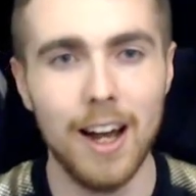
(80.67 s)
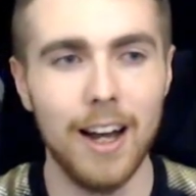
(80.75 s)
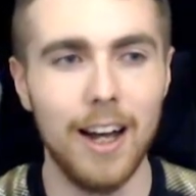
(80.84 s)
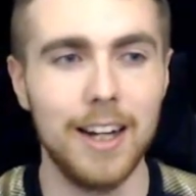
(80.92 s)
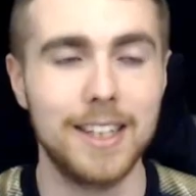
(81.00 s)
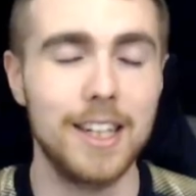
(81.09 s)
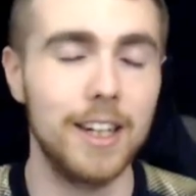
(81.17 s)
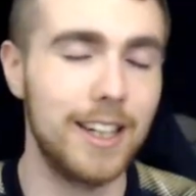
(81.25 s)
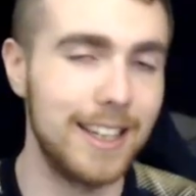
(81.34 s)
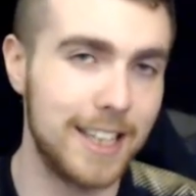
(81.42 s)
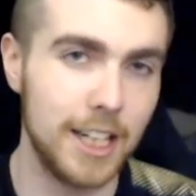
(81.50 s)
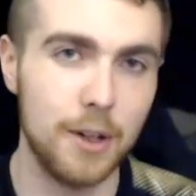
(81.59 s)
Uh, to
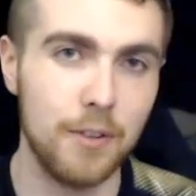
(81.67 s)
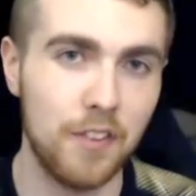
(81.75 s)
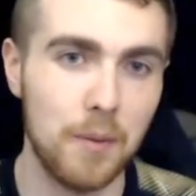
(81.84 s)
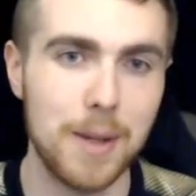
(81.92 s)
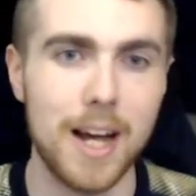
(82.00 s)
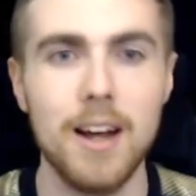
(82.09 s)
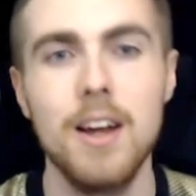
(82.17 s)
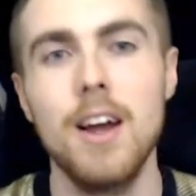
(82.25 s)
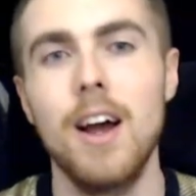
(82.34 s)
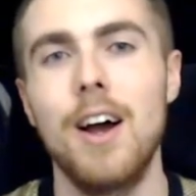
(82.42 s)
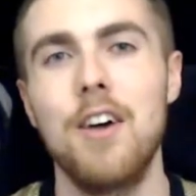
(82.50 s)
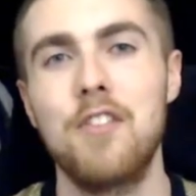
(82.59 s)
continue from that,
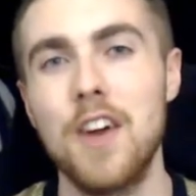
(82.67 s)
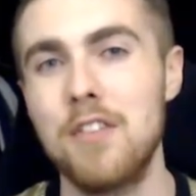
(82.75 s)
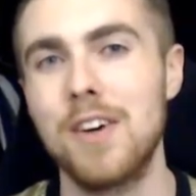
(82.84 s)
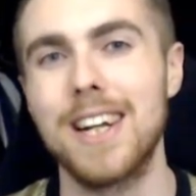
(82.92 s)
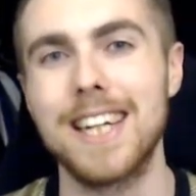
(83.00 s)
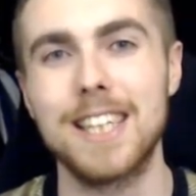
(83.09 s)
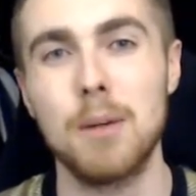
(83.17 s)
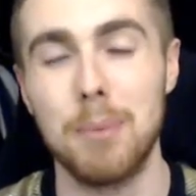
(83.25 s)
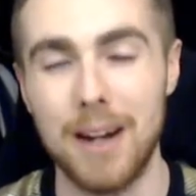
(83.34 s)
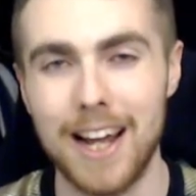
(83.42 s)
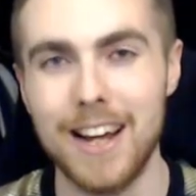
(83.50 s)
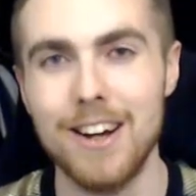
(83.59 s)
uh, favourite Leicester
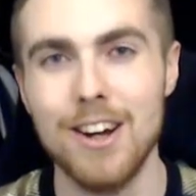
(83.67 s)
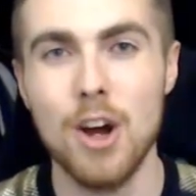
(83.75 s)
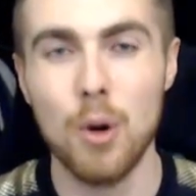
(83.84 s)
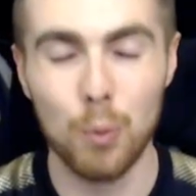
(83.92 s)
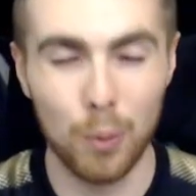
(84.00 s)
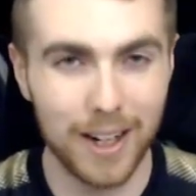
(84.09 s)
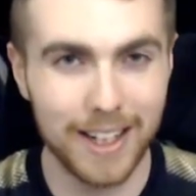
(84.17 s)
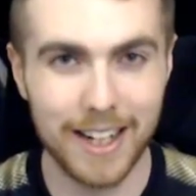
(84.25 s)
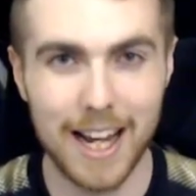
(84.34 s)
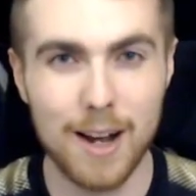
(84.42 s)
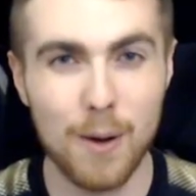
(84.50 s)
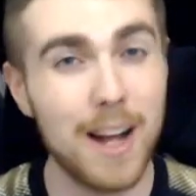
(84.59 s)
player right
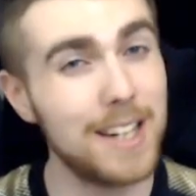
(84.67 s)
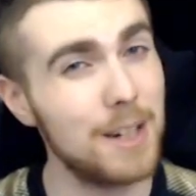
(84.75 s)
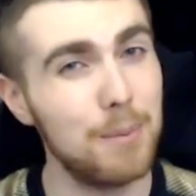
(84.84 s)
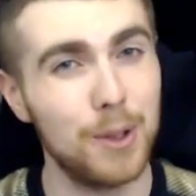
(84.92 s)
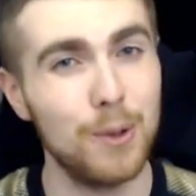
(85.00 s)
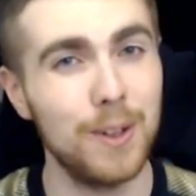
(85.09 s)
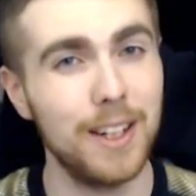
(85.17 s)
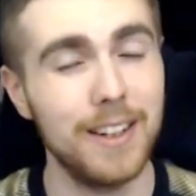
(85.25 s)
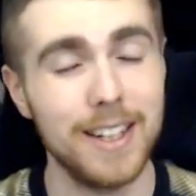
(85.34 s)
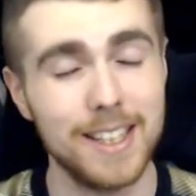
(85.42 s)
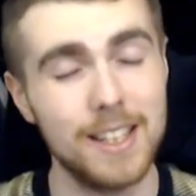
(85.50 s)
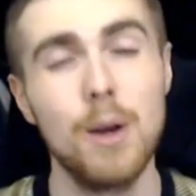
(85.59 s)
now, as I'm recording
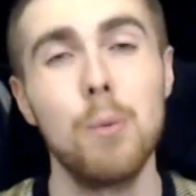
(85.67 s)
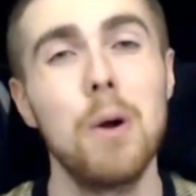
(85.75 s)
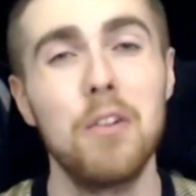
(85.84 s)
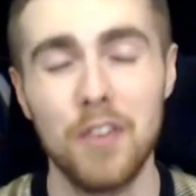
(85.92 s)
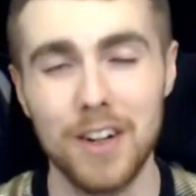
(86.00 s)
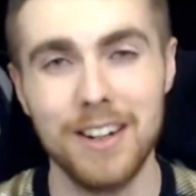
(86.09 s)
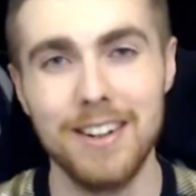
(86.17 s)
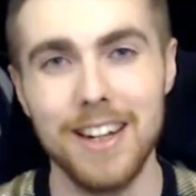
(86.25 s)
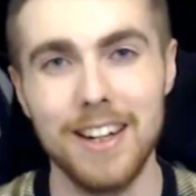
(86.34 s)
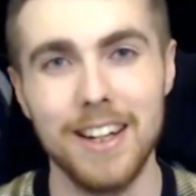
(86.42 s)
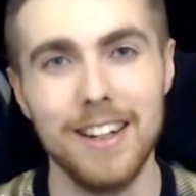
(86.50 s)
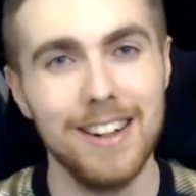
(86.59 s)
this, Wilfred
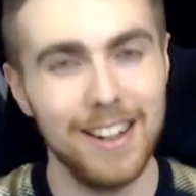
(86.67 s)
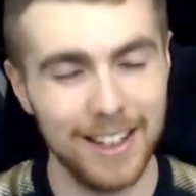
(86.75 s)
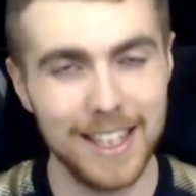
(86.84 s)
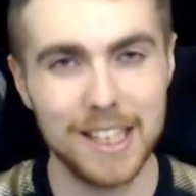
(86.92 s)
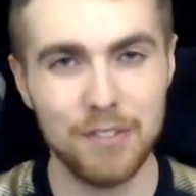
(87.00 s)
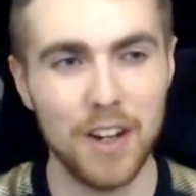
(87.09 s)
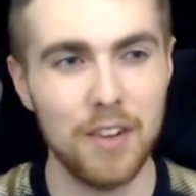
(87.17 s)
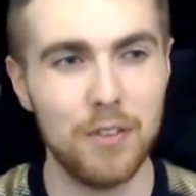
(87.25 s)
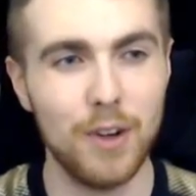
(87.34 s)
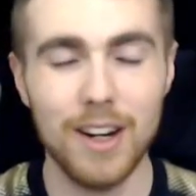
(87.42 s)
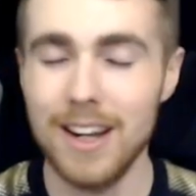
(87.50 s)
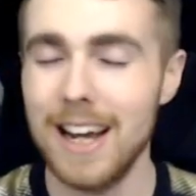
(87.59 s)
Ndidi. Least
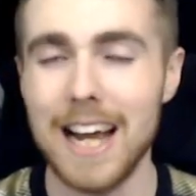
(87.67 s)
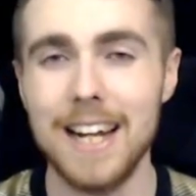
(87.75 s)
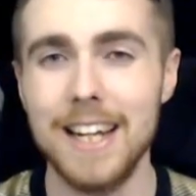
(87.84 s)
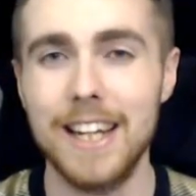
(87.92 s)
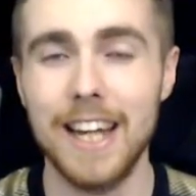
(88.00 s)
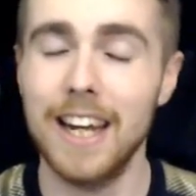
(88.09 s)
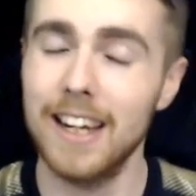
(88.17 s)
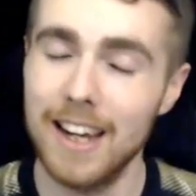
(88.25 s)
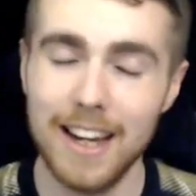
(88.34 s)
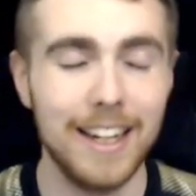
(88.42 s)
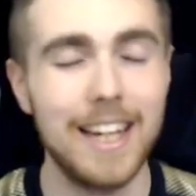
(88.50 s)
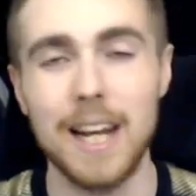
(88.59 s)
favourite, Andy King.
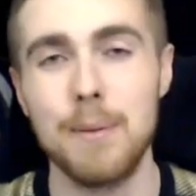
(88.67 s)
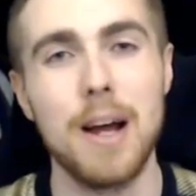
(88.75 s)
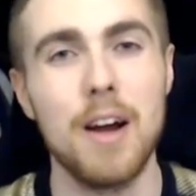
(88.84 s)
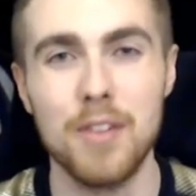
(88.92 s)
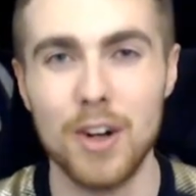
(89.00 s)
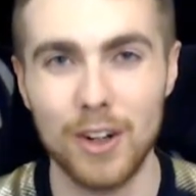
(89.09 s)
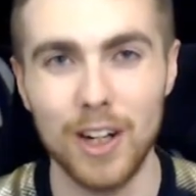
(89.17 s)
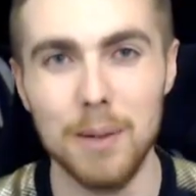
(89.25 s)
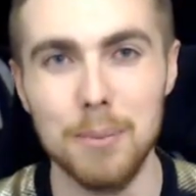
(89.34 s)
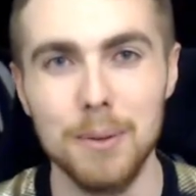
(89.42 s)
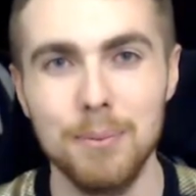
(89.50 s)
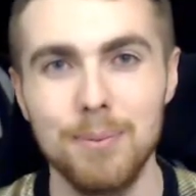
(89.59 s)
Get him out of our
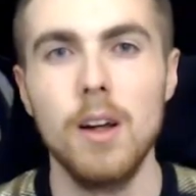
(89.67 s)
club.